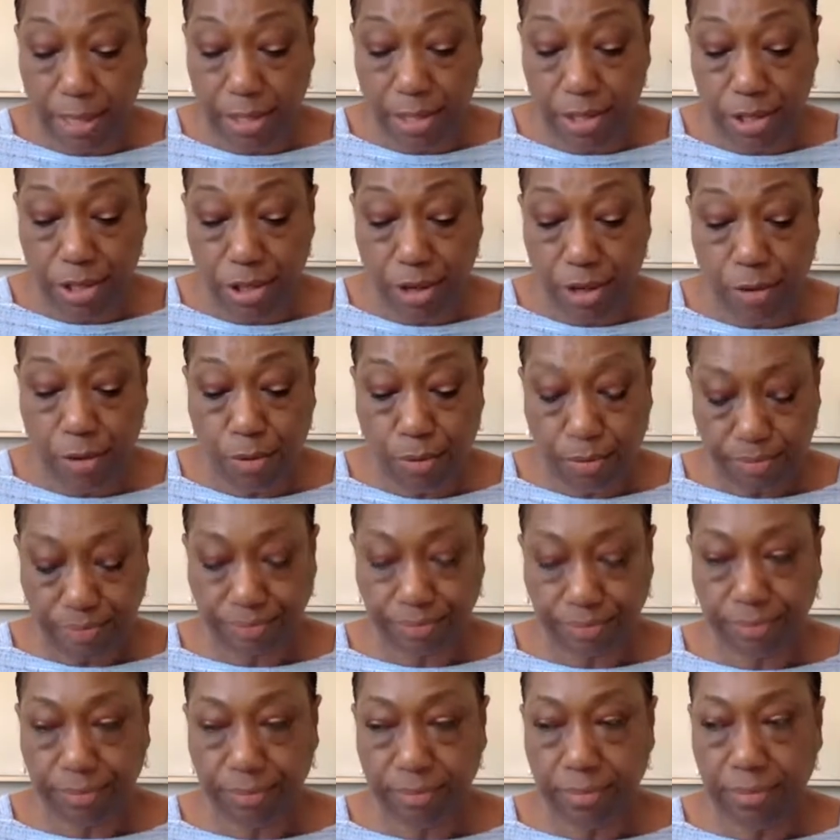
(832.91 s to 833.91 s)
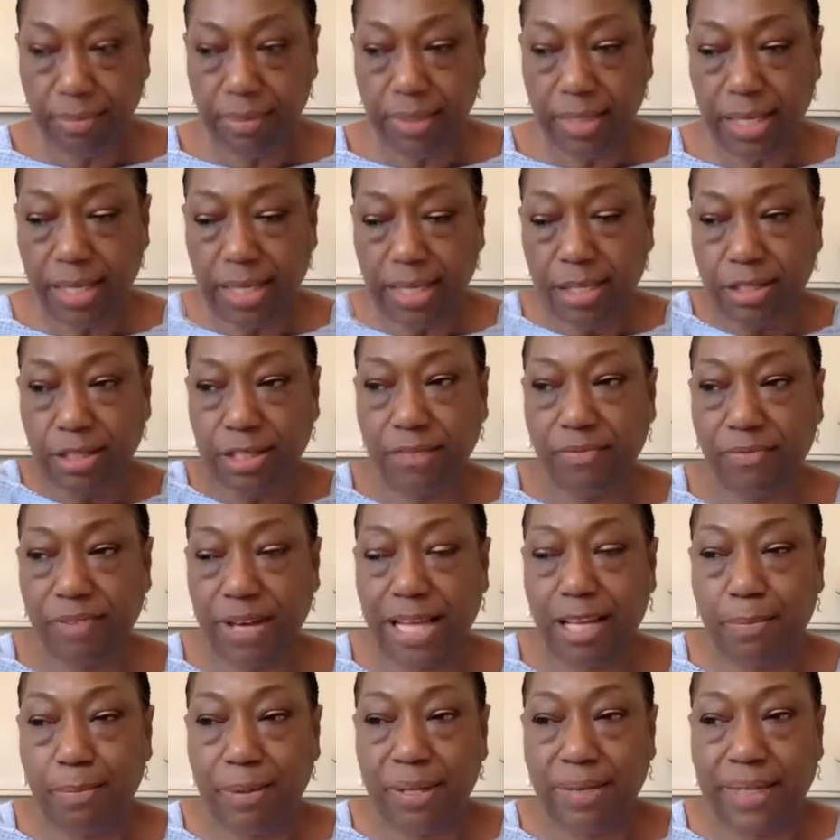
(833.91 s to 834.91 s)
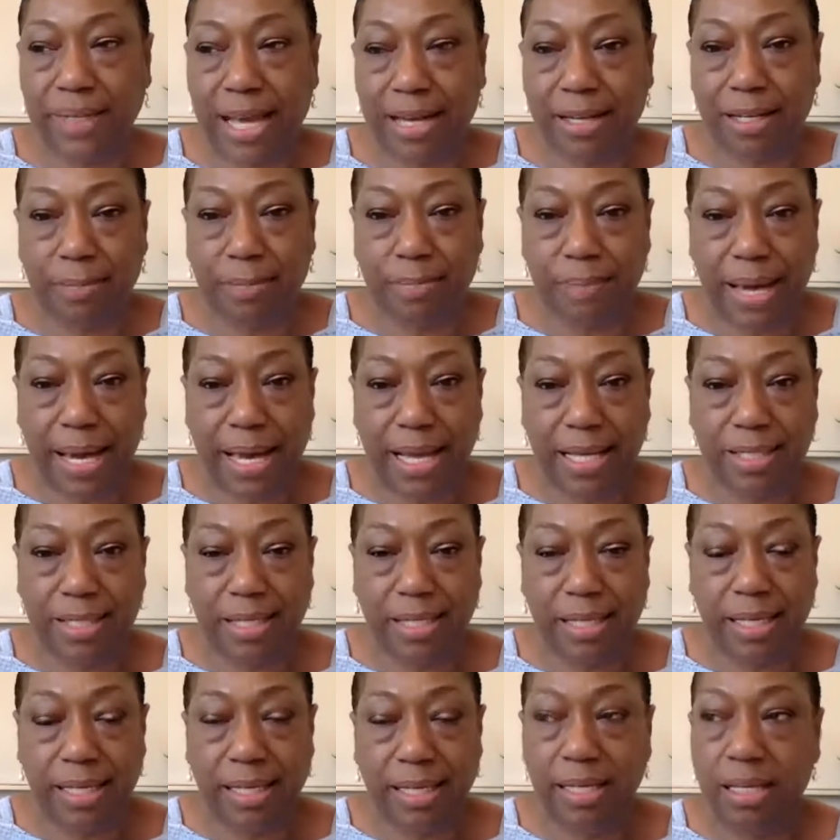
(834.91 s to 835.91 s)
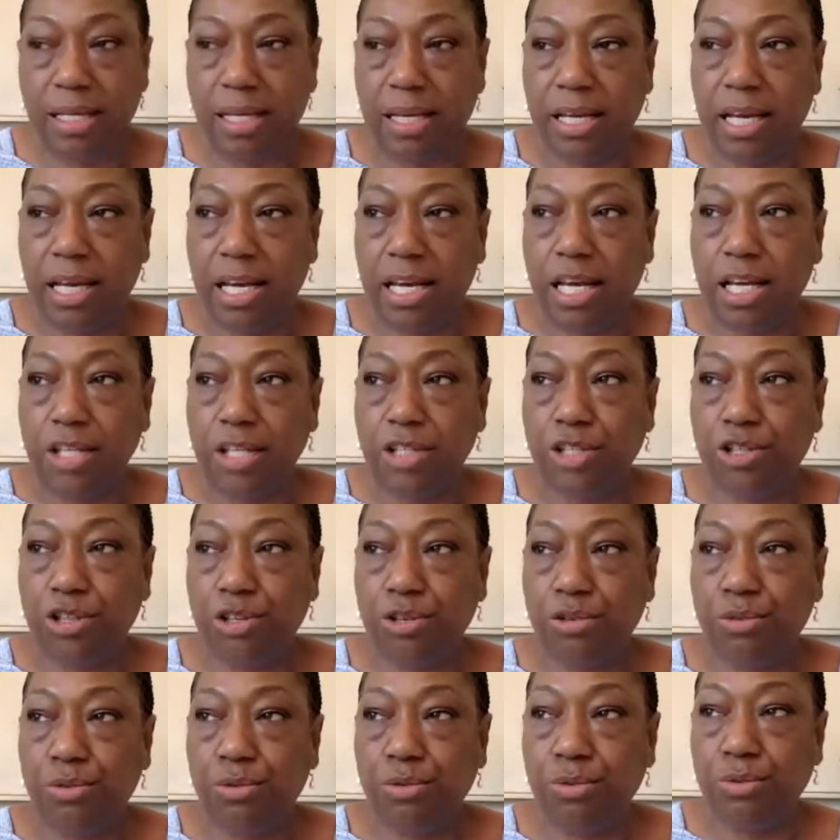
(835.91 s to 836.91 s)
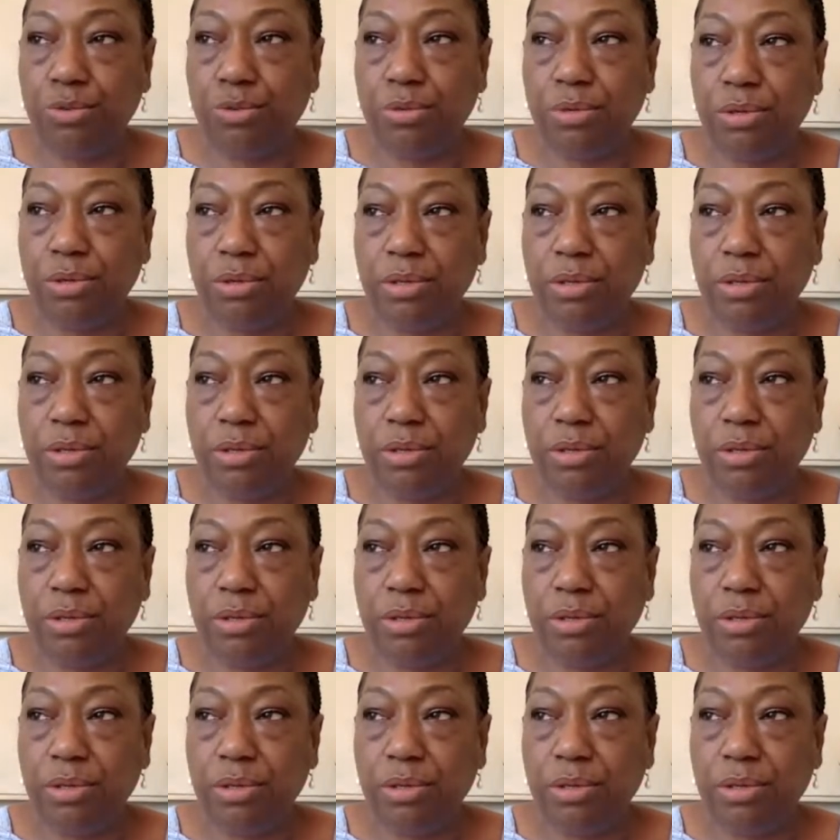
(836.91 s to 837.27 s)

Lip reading: And so developing that capacity to